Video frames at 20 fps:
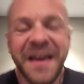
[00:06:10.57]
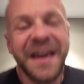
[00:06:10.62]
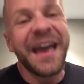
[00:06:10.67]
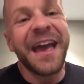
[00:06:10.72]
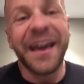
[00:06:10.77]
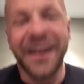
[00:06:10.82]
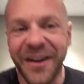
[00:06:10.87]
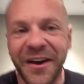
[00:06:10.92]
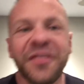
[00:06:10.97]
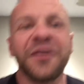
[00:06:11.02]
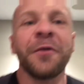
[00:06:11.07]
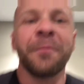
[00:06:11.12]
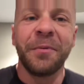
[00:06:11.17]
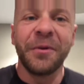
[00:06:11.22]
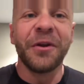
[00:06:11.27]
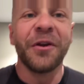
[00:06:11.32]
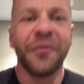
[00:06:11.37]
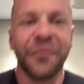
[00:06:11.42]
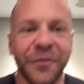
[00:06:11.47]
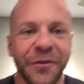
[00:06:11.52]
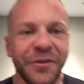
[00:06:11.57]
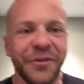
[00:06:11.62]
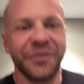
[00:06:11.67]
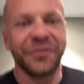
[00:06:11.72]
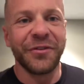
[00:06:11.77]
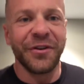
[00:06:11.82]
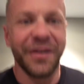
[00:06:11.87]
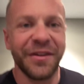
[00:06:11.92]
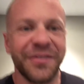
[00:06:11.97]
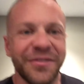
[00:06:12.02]
And other beautiful
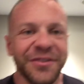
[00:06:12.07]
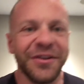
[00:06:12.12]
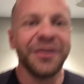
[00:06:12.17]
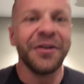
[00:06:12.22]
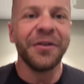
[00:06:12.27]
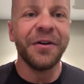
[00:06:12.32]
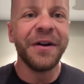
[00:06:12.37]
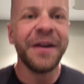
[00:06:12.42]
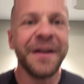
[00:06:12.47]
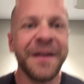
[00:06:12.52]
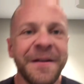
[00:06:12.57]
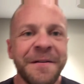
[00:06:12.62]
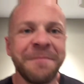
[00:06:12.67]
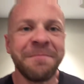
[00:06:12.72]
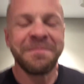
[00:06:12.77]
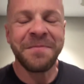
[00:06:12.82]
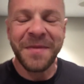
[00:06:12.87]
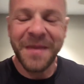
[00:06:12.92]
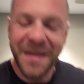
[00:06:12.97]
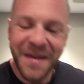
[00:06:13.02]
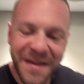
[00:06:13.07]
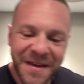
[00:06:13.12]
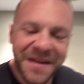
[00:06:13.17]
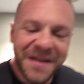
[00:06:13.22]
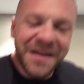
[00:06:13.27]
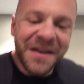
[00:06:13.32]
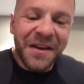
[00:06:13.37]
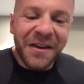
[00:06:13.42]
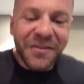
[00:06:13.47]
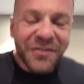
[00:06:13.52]
nutrients too.
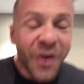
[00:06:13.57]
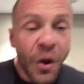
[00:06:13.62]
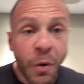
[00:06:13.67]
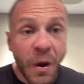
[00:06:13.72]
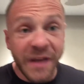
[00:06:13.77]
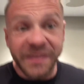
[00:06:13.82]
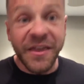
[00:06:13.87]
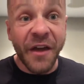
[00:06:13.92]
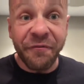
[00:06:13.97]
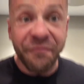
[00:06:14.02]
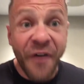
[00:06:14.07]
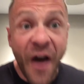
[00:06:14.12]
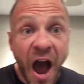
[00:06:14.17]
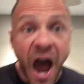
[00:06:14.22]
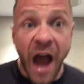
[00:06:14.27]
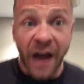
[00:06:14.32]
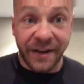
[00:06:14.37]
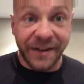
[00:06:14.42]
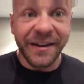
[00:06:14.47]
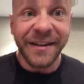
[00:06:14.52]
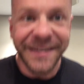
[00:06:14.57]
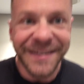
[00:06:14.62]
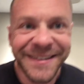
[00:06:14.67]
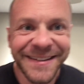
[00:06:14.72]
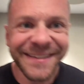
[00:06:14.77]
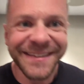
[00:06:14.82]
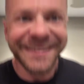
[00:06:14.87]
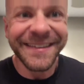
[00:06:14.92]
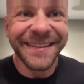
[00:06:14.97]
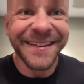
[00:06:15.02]
So what the fuck?
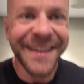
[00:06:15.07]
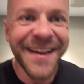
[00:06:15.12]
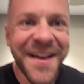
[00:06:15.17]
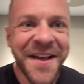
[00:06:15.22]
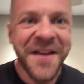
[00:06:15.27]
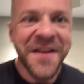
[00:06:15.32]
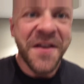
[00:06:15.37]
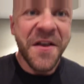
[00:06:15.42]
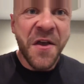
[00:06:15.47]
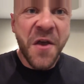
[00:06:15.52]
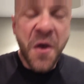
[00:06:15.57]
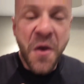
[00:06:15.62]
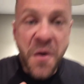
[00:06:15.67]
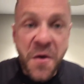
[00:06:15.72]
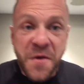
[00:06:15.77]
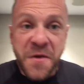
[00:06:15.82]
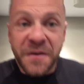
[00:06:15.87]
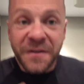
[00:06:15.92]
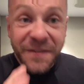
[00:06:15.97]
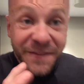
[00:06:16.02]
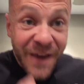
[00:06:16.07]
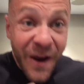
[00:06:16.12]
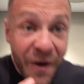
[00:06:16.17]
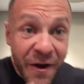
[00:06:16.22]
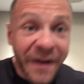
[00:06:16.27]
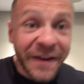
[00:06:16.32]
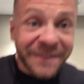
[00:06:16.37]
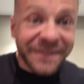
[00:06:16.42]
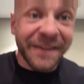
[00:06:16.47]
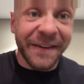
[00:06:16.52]

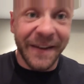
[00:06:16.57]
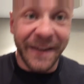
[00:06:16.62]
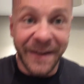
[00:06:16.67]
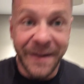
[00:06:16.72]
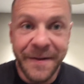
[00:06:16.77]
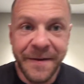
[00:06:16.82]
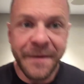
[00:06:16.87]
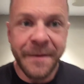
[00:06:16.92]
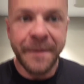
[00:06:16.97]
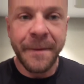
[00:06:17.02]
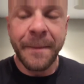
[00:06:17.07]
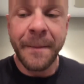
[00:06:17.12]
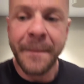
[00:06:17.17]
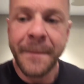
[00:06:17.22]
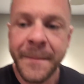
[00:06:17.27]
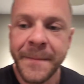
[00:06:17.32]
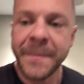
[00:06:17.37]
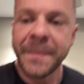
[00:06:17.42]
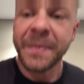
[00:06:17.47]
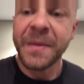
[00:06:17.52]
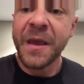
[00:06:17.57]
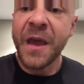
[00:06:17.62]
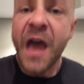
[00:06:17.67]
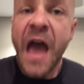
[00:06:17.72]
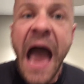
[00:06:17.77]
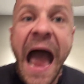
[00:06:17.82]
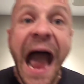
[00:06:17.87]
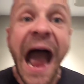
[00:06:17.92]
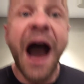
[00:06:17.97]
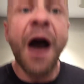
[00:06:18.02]
Seriously,
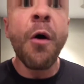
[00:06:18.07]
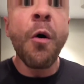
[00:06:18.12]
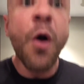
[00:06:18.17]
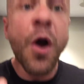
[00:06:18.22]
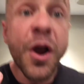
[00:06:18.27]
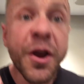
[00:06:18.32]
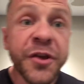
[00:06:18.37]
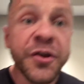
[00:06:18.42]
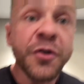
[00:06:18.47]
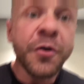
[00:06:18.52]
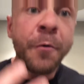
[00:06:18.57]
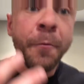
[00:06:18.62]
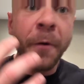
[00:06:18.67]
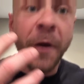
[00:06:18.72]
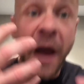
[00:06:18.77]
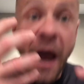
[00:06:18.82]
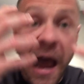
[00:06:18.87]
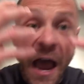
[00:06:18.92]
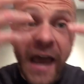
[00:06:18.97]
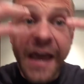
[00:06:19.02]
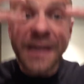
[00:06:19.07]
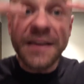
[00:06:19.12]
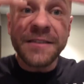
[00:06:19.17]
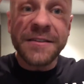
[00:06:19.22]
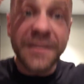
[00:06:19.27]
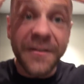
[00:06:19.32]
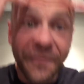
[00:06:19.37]
how are you guys